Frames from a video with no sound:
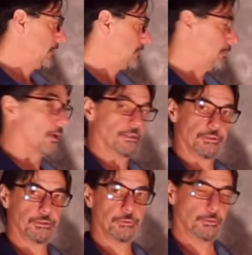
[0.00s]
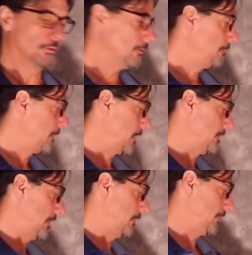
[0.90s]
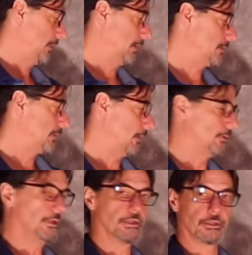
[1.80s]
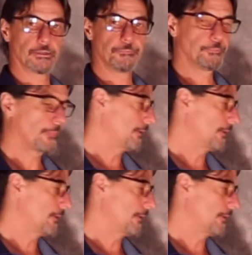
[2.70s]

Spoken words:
surprises people, because they would think it's down here,